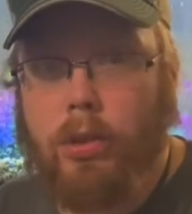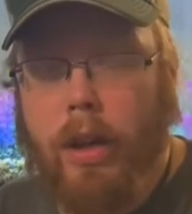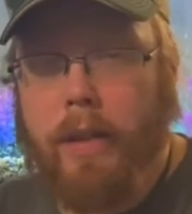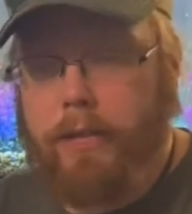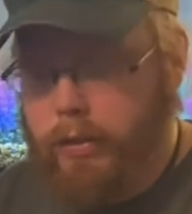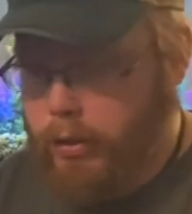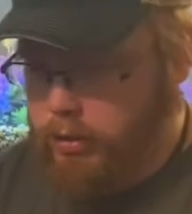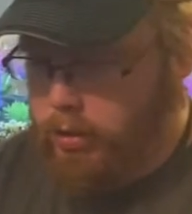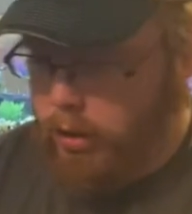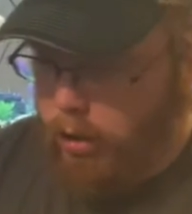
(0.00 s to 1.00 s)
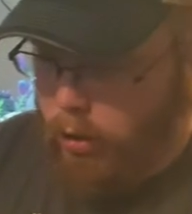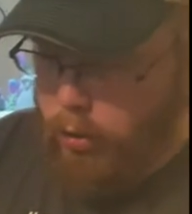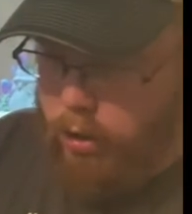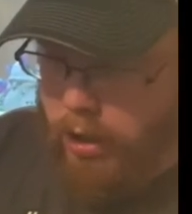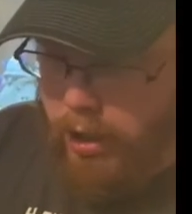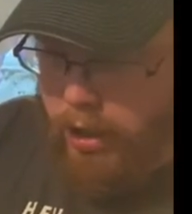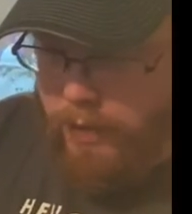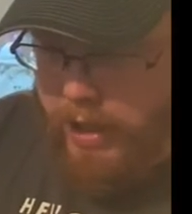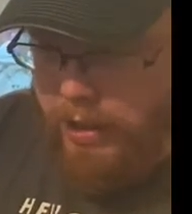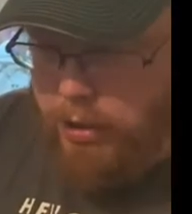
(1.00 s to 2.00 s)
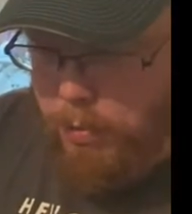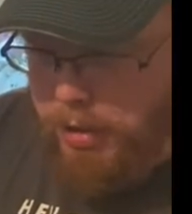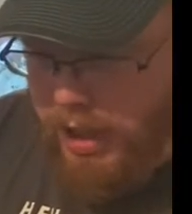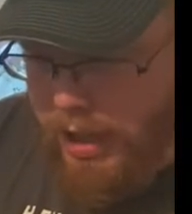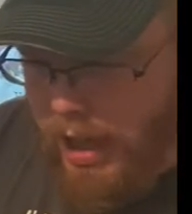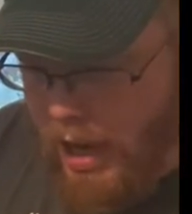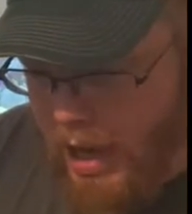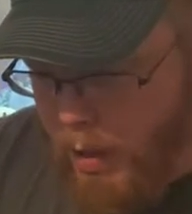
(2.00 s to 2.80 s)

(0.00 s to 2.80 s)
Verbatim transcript: grapefruit, so uh, that's something I